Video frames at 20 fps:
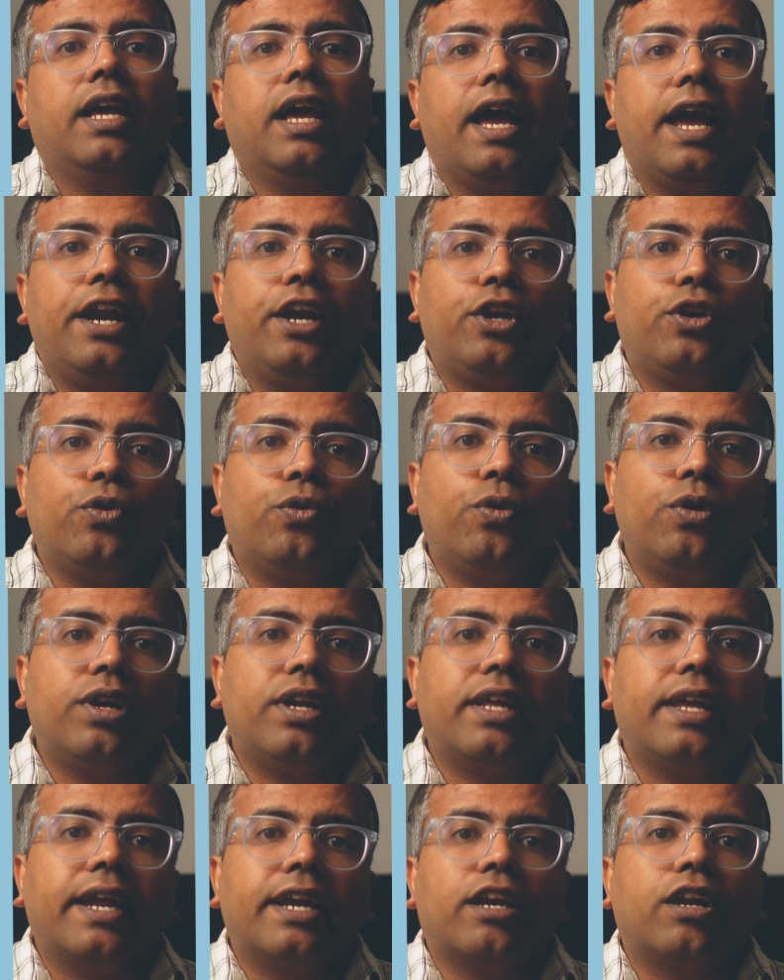and
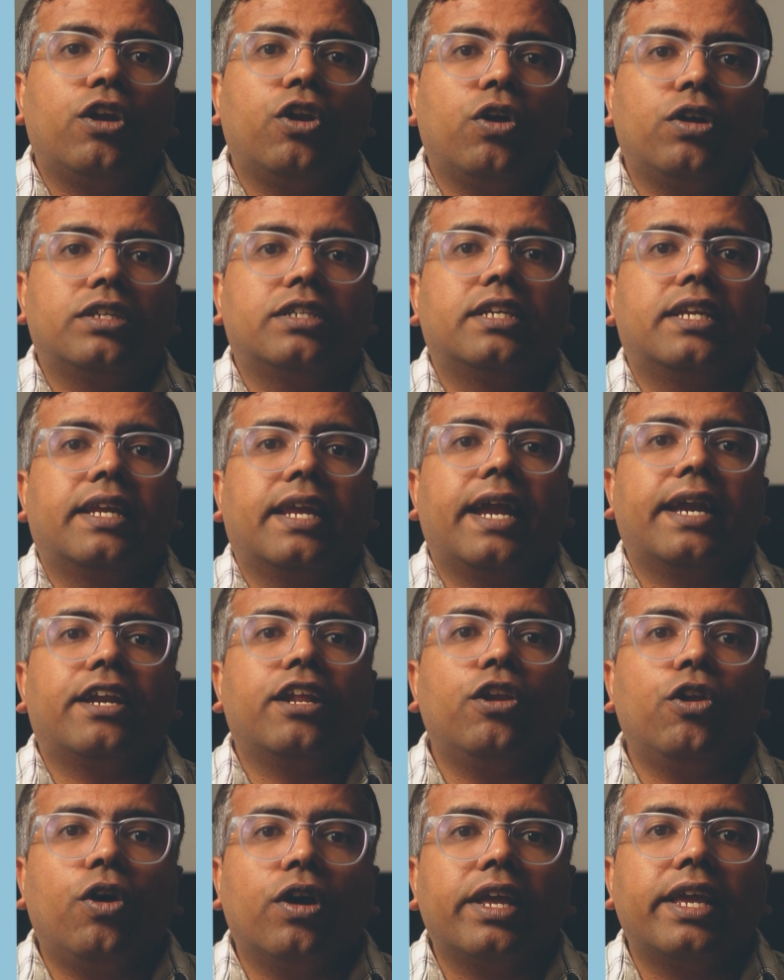don't get lost
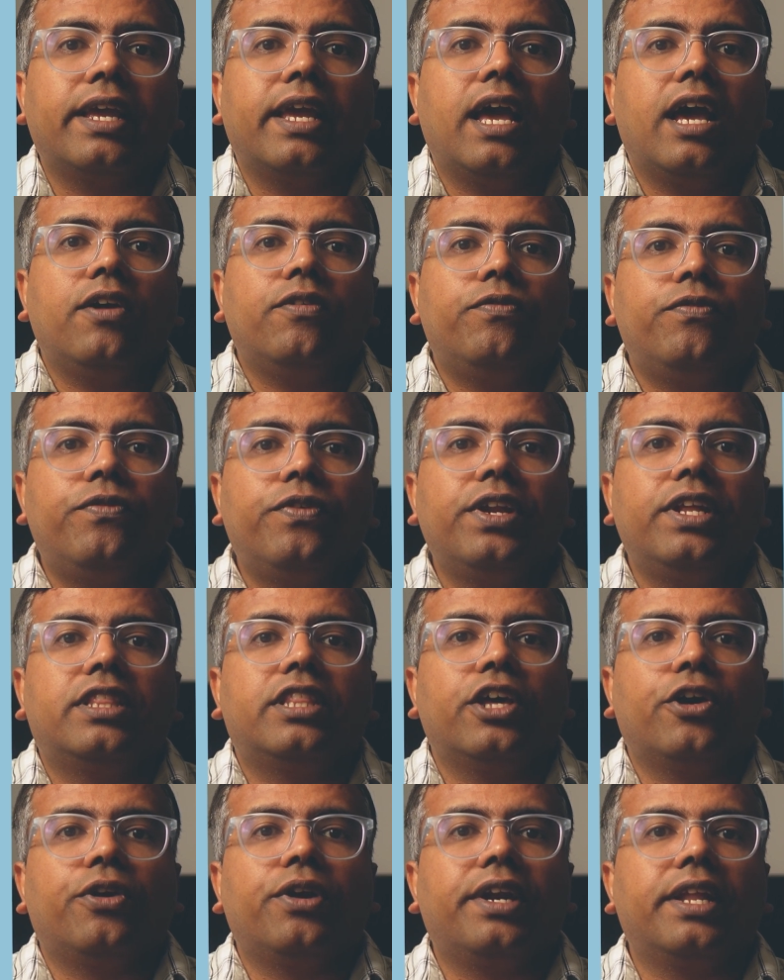cataloging every
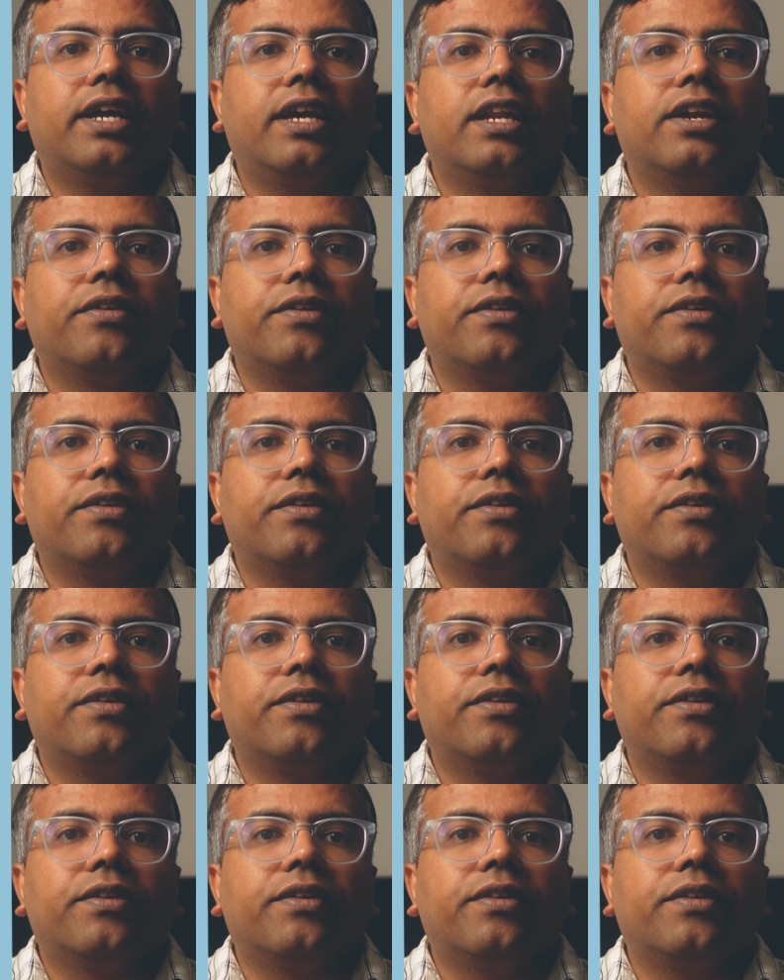theoretical